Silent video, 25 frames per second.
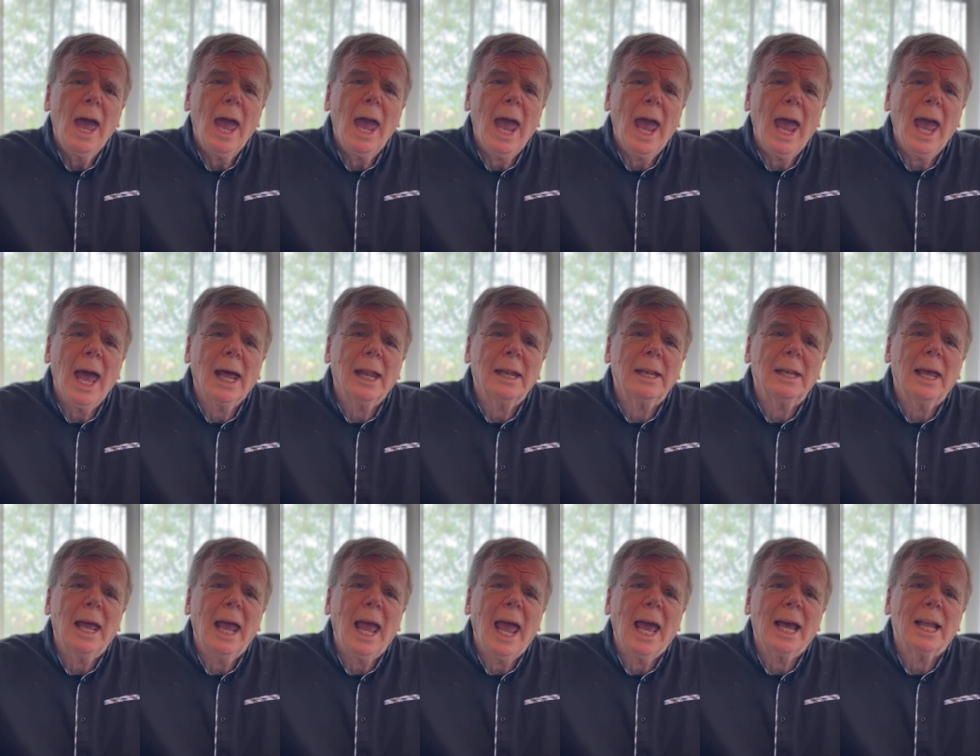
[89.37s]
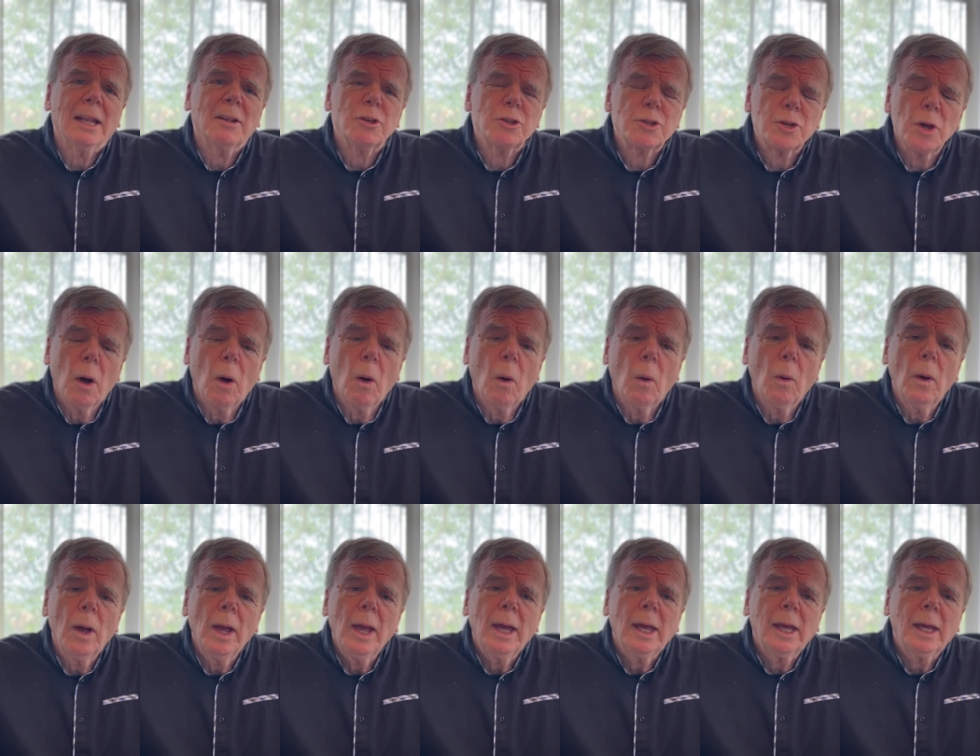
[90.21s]
And, and
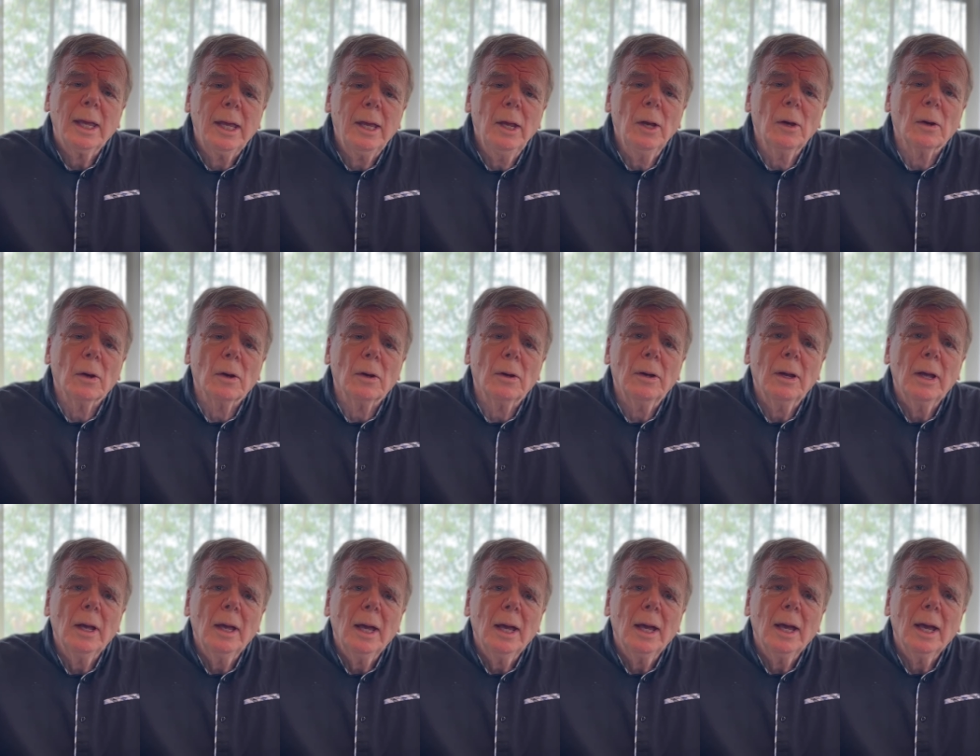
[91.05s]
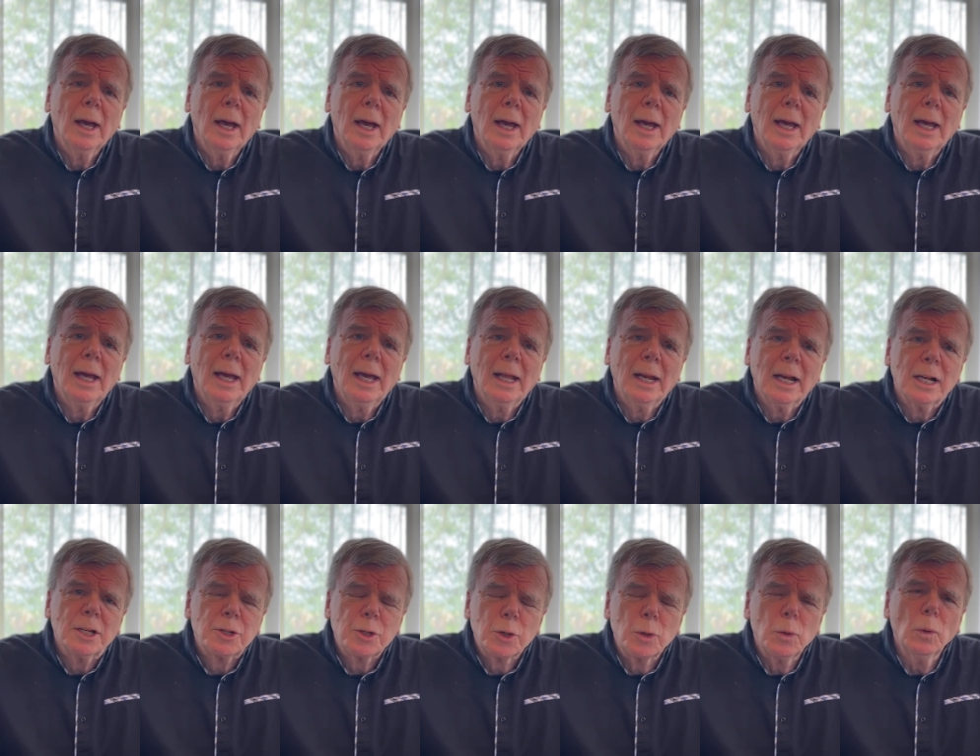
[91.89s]
so here uh, in
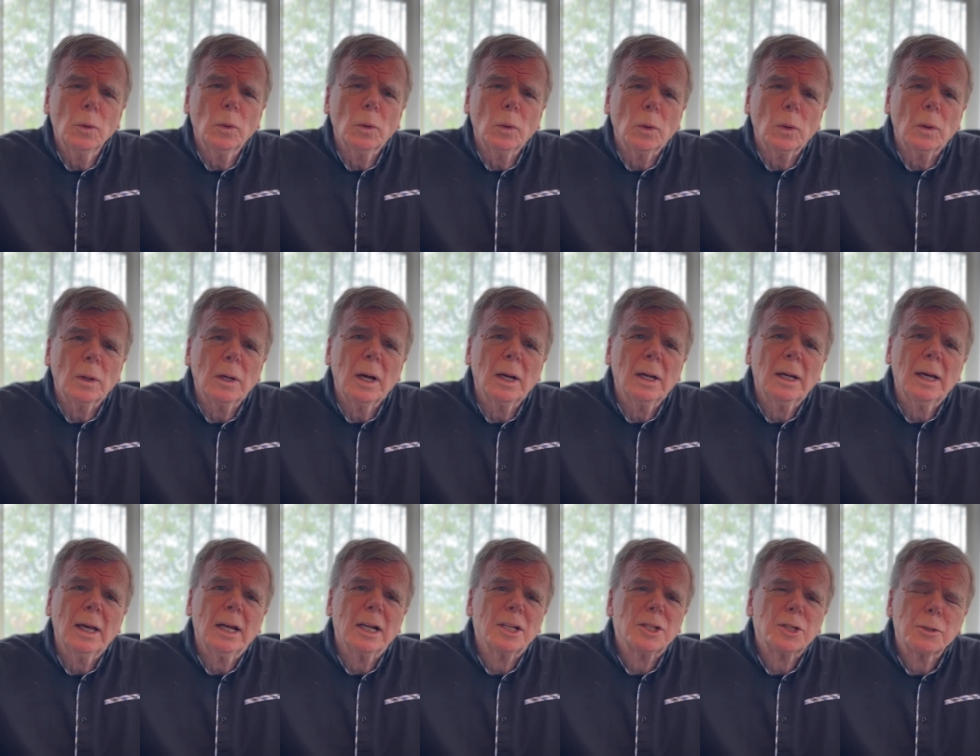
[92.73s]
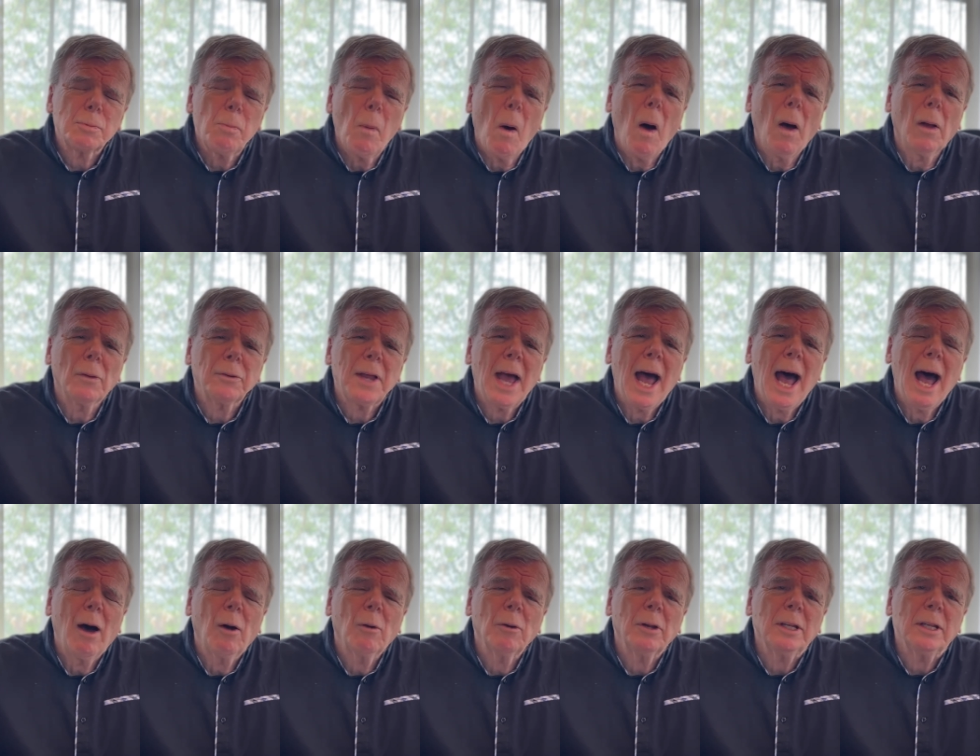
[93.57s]
a school, uh, in a small
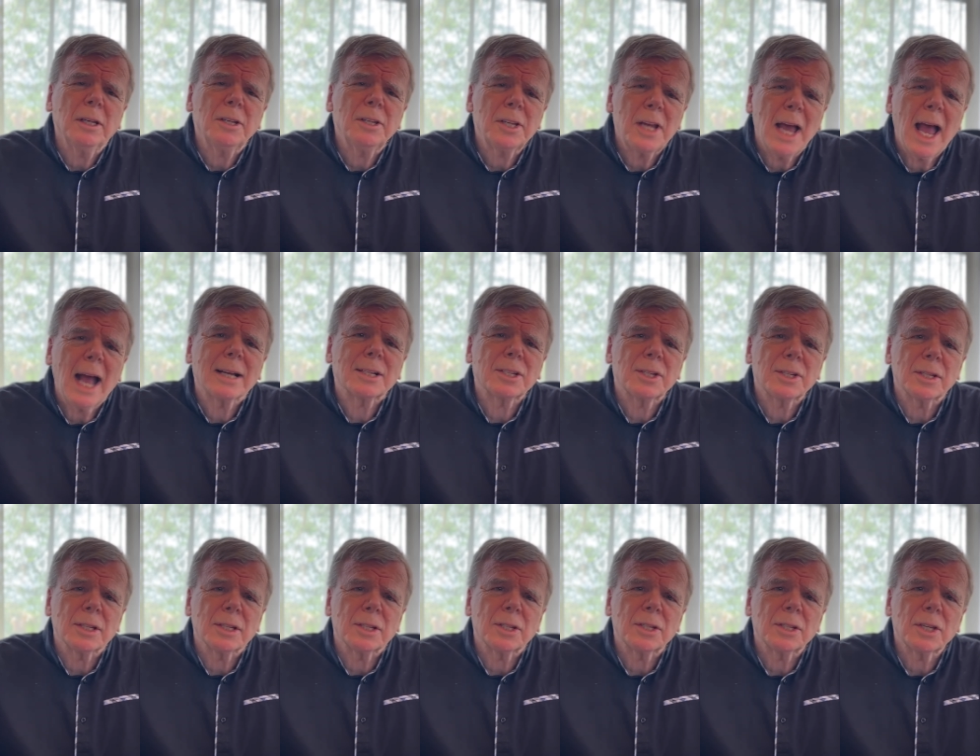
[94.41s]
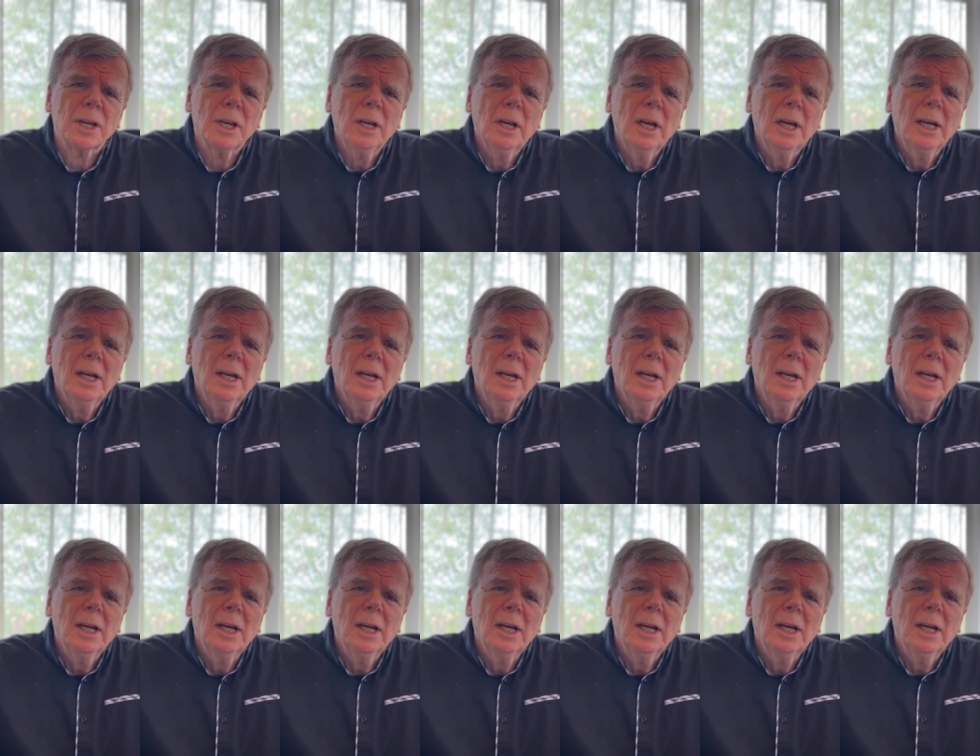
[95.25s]
town in Texas,